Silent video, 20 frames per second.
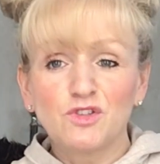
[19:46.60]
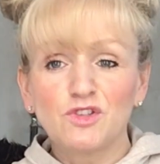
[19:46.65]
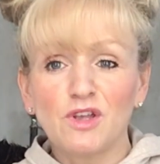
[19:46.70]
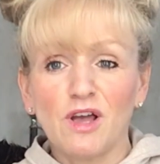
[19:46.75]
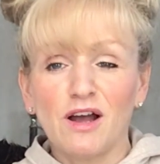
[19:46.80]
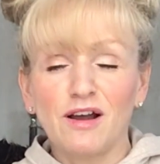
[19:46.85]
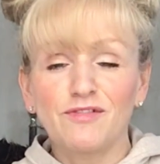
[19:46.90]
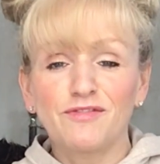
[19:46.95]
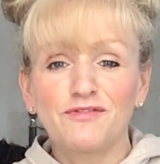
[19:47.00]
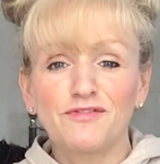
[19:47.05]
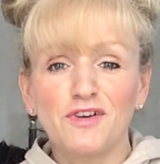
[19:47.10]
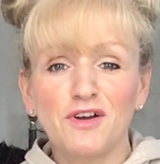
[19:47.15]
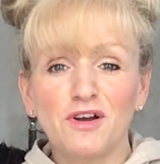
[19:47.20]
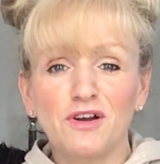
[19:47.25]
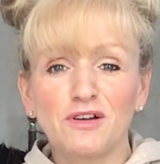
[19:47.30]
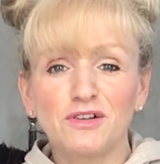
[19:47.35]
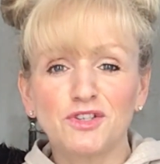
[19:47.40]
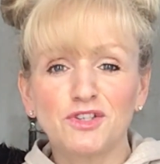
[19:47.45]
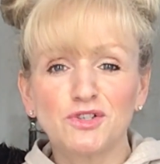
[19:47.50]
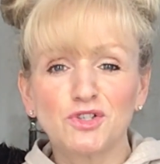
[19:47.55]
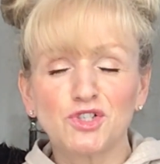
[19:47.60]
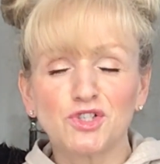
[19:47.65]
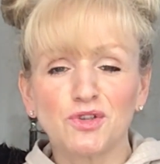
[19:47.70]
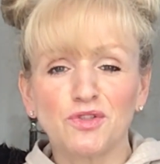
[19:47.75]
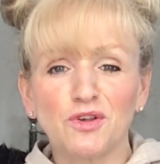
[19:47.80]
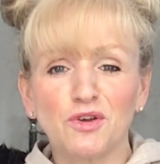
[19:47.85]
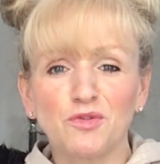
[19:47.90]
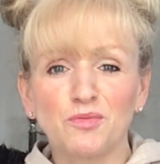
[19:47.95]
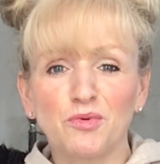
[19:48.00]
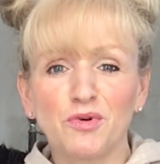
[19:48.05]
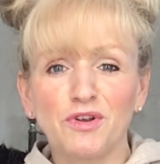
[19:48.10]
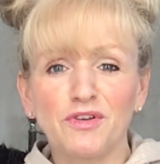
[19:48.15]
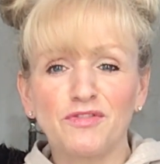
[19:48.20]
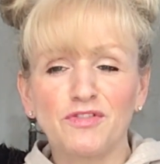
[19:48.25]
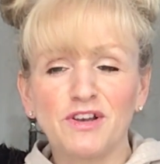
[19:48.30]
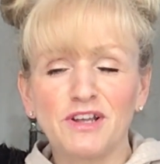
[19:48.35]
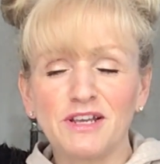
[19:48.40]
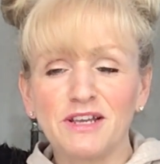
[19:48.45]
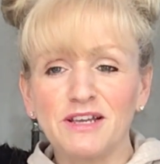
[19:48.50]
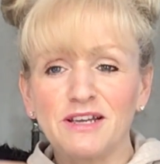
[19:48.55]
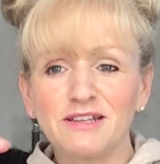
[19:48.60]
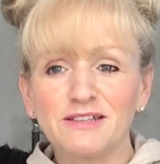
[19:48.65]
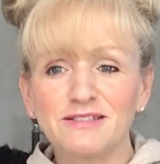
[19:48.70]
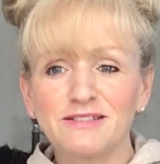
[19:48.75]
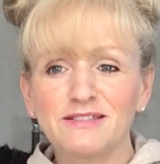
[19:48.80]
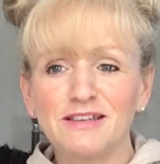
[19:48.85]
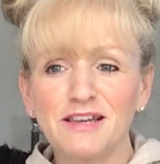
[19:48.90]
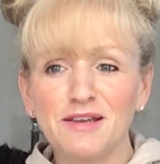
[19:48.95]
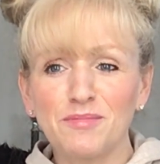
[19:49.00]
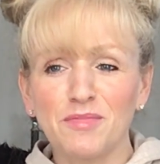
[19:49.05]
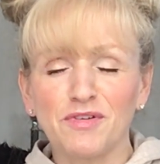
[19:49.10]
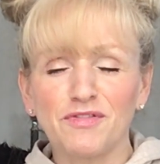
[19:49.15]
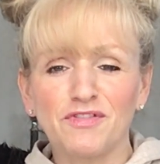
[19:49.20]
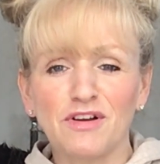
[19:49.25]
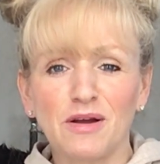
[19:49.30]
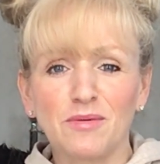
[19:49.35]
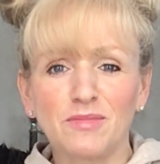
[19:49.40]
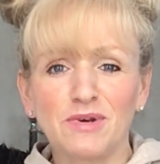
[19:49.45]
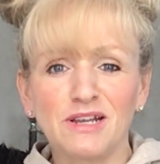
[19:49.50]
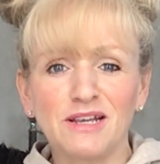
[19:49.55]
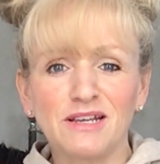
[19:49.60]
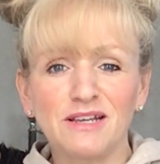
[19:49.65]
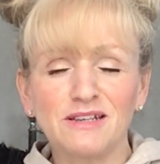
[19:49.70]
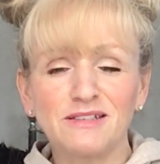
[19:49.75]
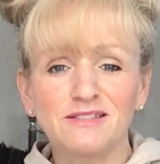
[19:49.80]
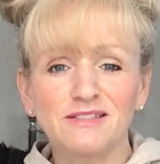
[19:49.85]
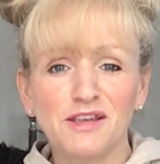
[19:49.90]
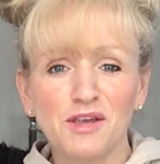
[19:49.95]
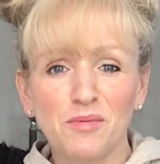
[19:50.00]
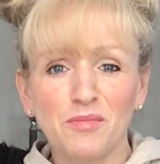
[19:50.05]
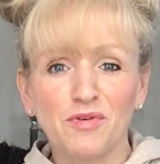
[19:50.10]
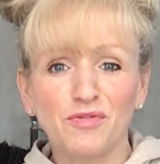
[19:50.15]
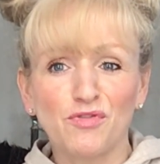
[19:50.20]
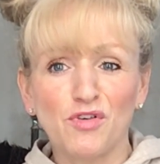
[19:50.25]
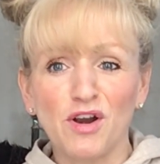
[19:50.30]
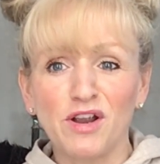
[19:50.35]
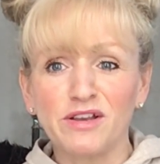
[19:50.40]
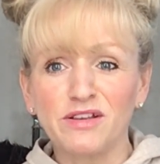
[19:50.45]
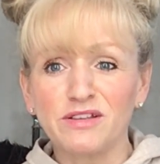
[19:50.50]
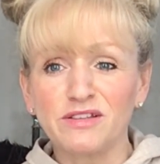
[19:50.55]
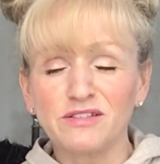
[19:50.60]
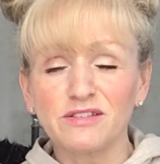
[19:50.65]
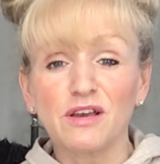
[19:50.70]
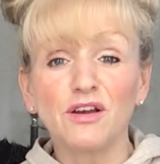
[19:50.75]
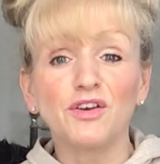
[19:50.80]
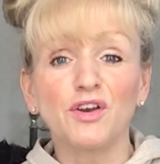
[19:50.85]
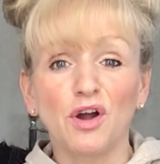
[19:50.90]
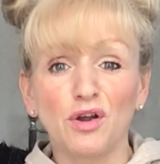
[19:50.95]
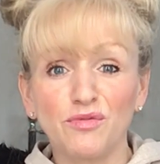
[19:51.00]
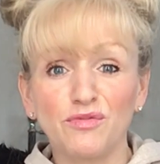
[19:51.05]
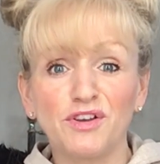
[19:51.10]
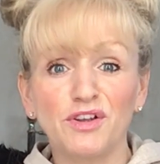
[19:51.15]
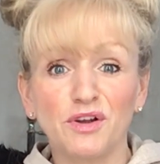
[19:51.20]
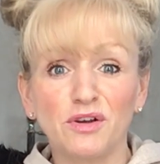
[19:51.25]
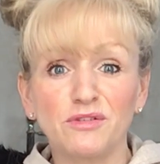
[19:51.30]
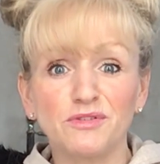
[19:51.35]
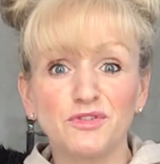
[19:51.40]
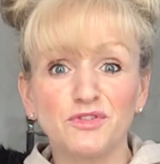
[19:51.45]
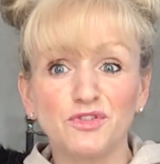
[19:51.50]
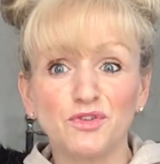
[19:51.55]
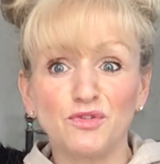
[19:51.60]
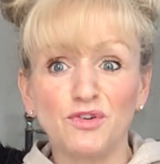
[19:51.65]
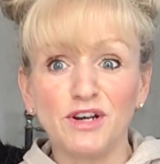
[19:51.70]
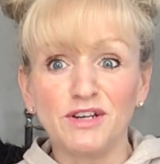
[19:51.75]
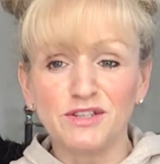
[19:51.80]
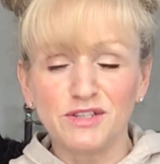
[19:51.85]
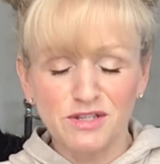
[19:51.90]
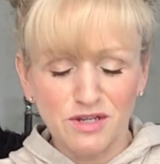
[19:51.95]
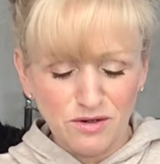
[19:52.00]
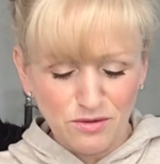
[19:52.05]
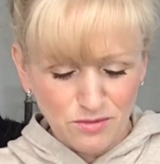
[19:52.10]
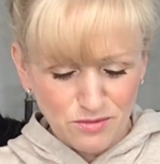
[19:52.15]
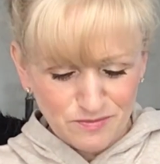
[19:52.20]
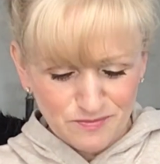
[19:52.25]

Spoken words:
I've touched on those briefly. Seeing my family, seeing my friends, and hopefully going to Sorrento.